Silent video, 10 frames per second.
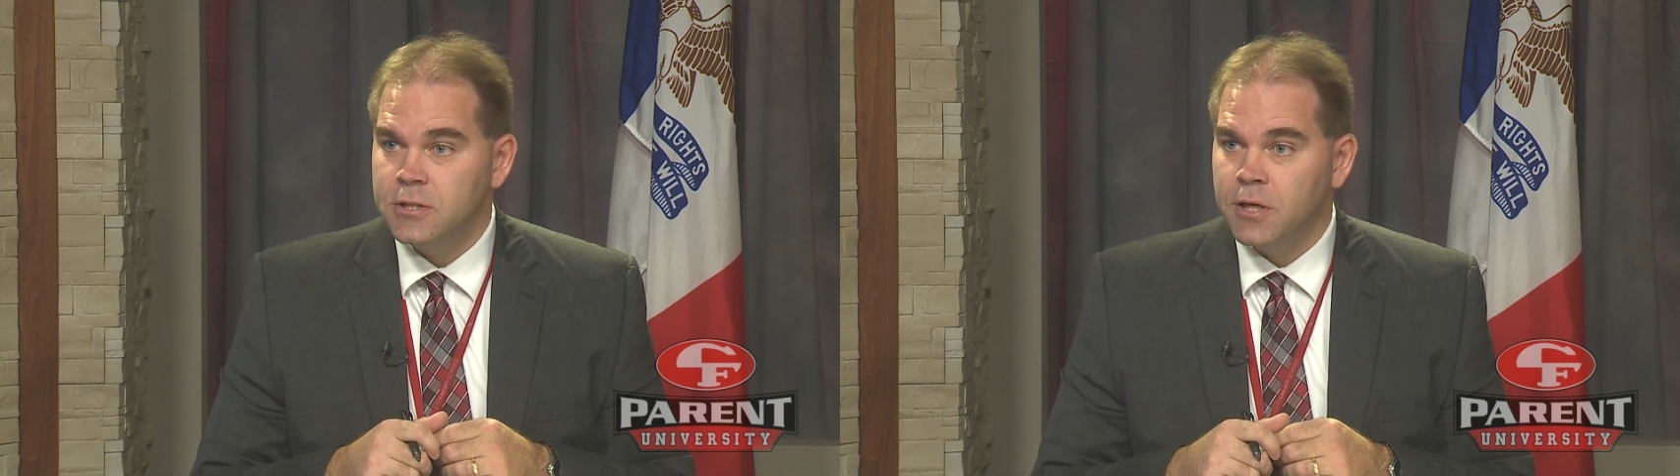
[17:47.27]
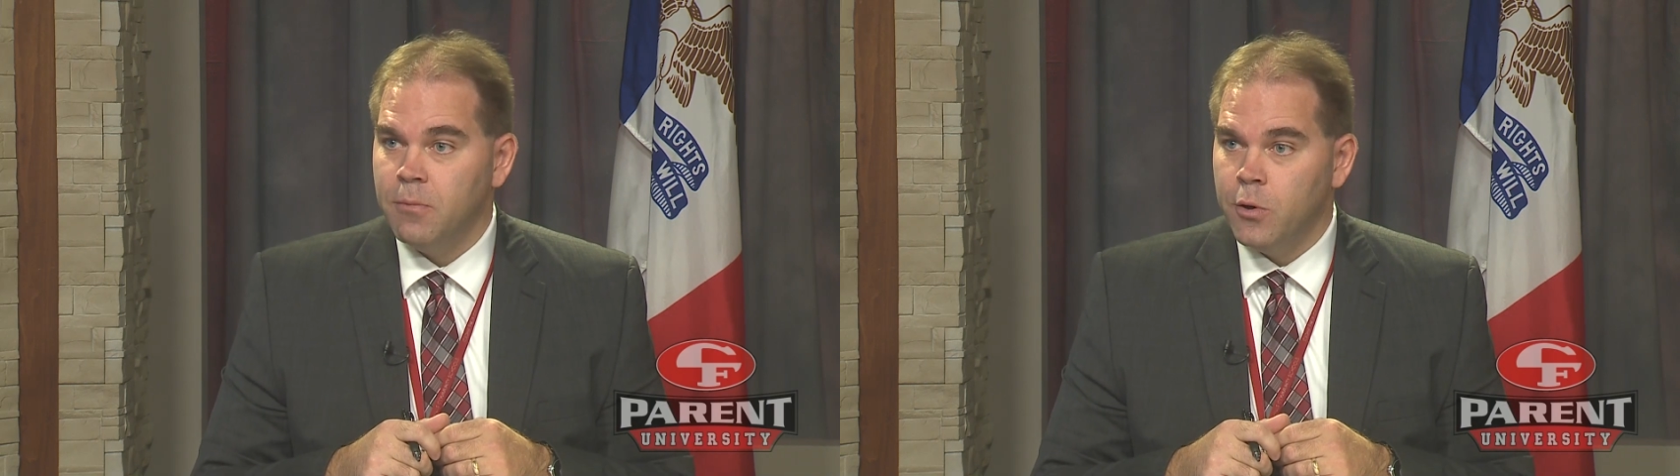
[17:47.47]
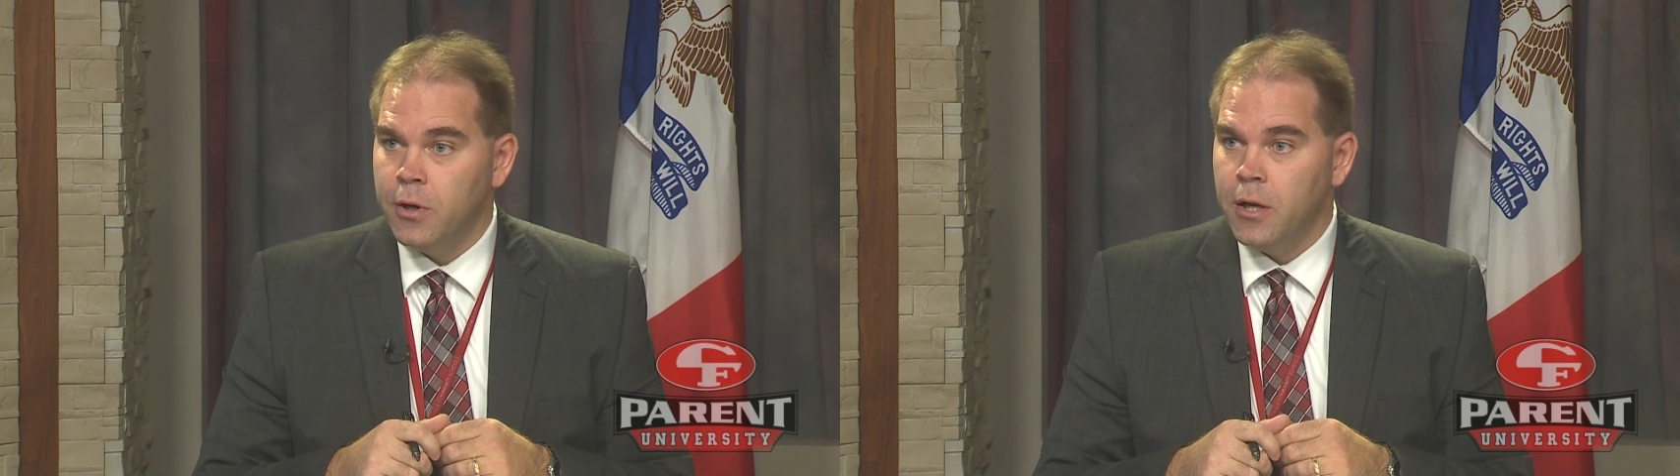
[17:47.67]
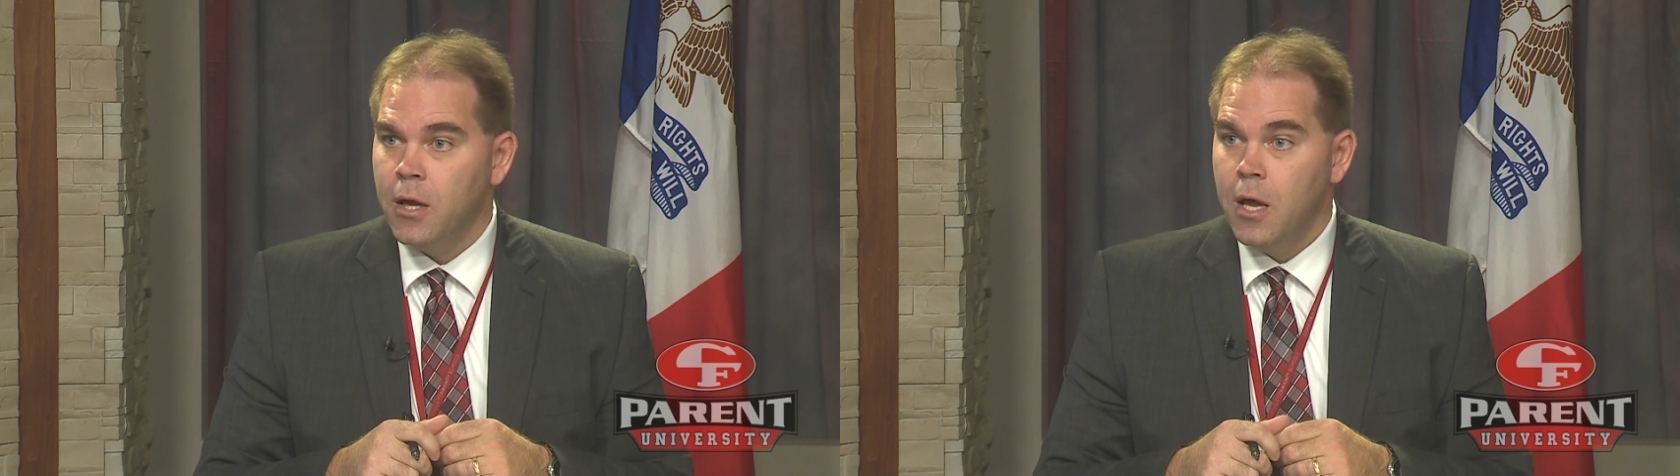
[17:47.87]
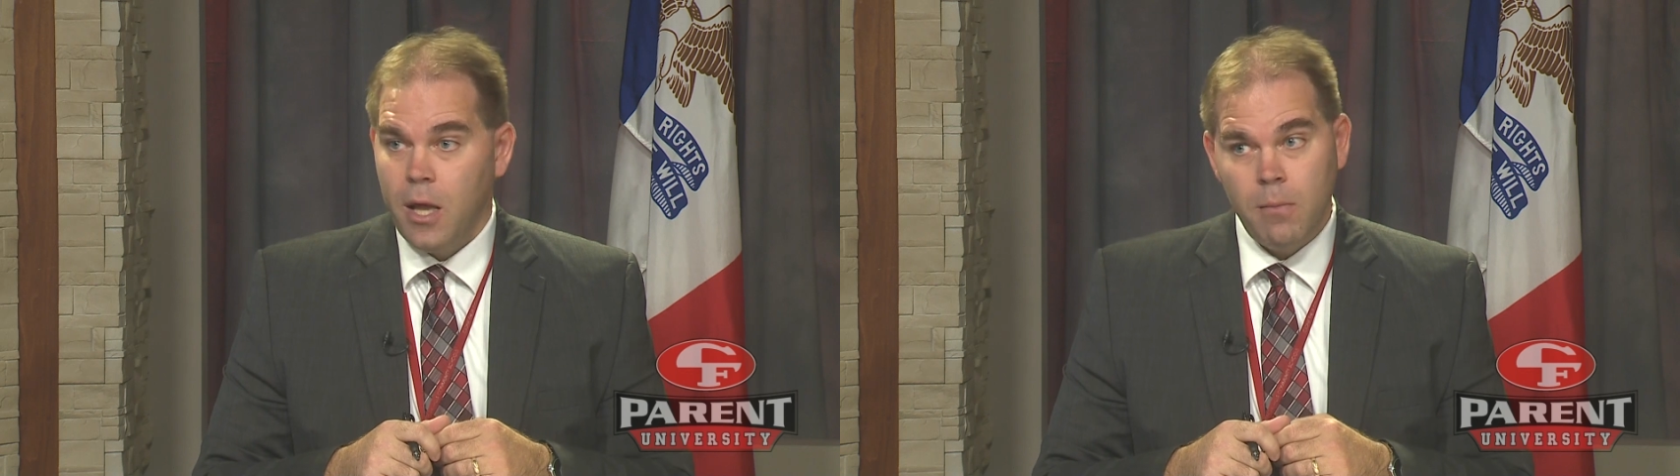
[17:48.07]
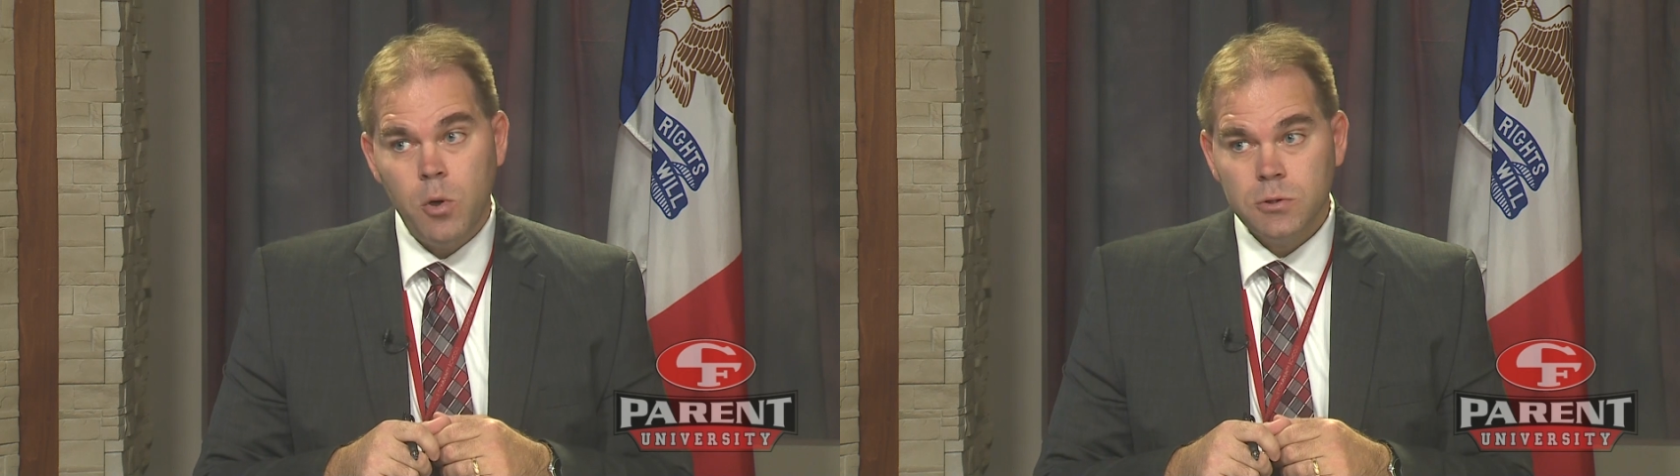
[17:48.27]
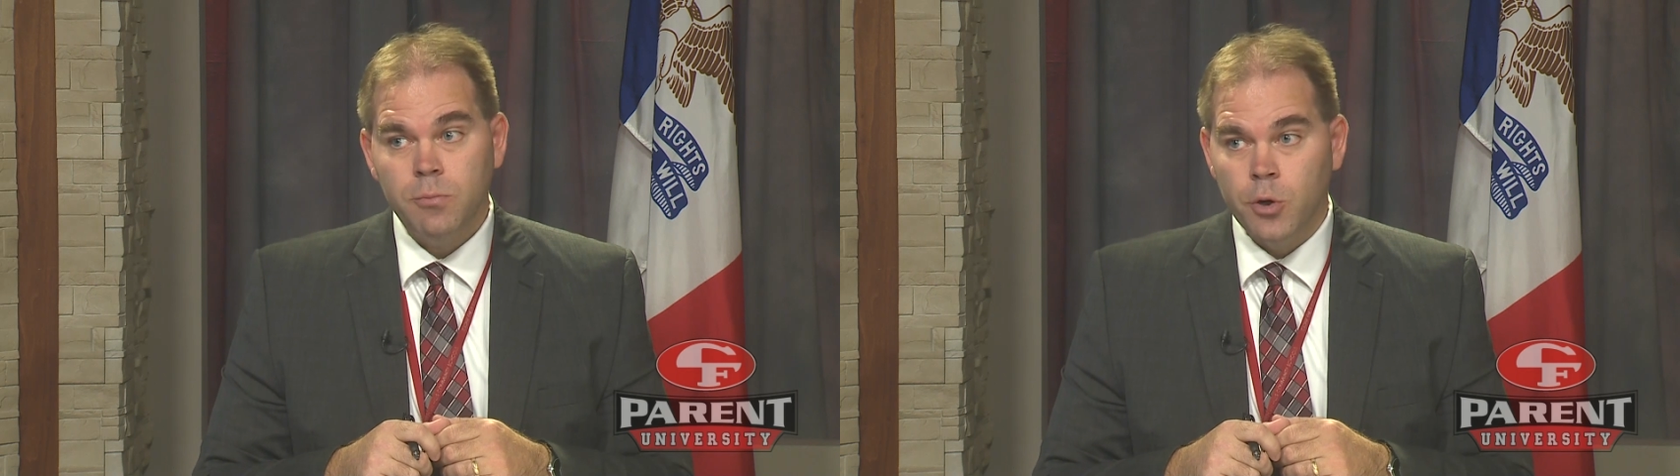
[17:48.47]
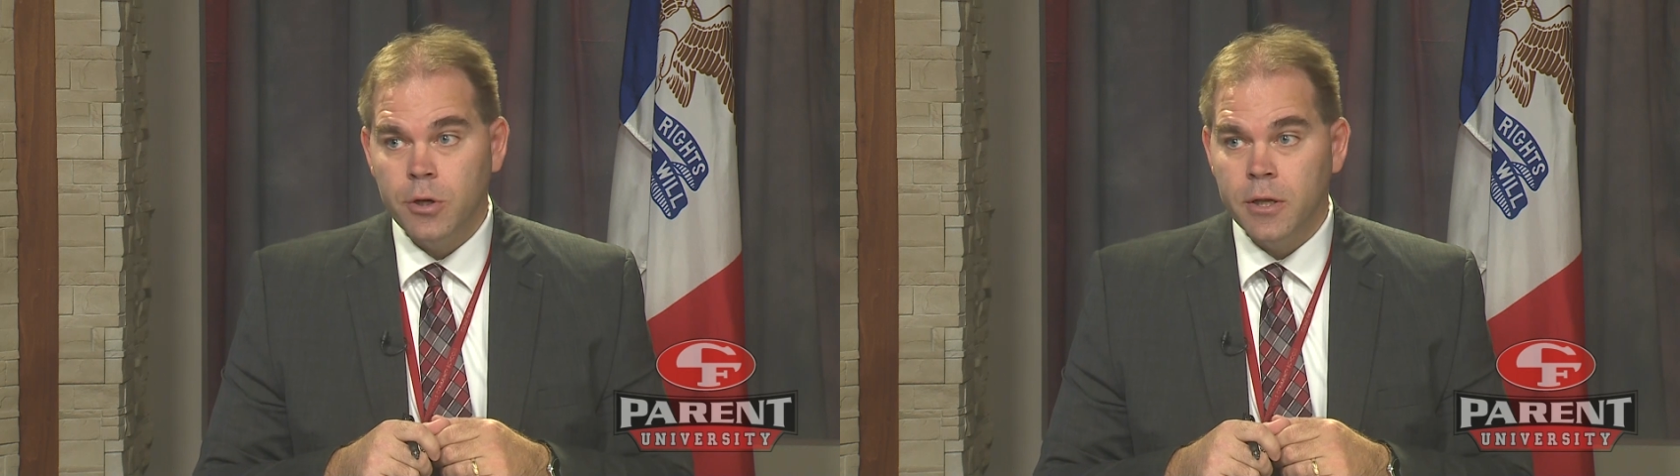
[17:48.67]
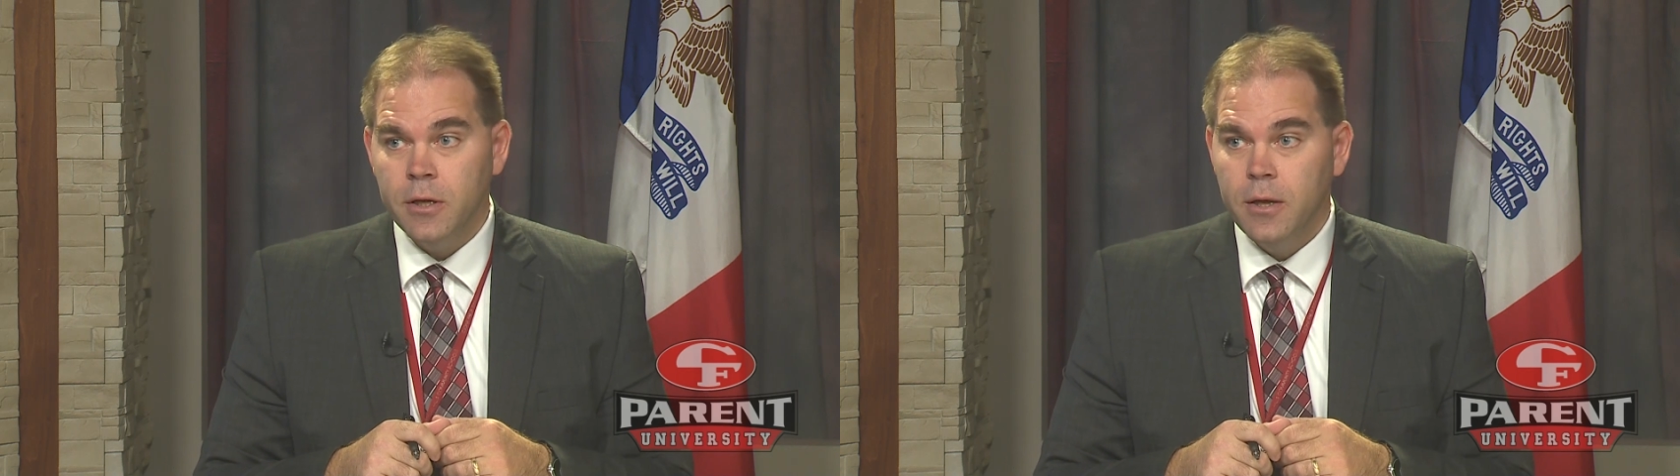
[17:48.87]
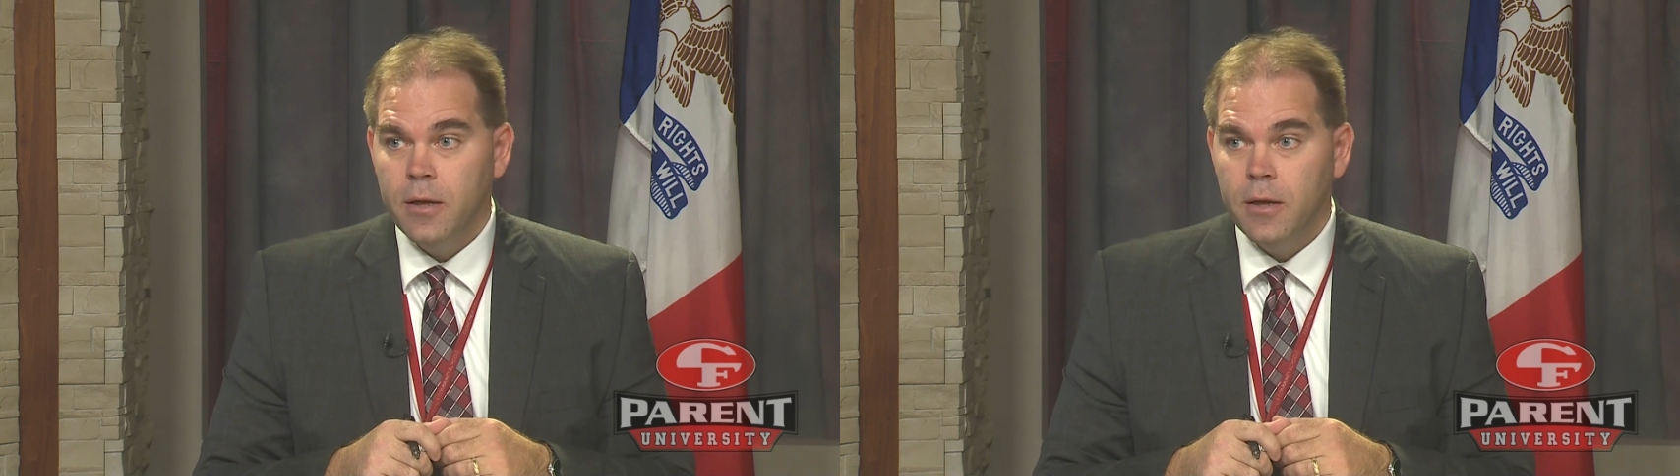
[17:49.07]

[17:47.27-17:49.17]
community, and most importantly,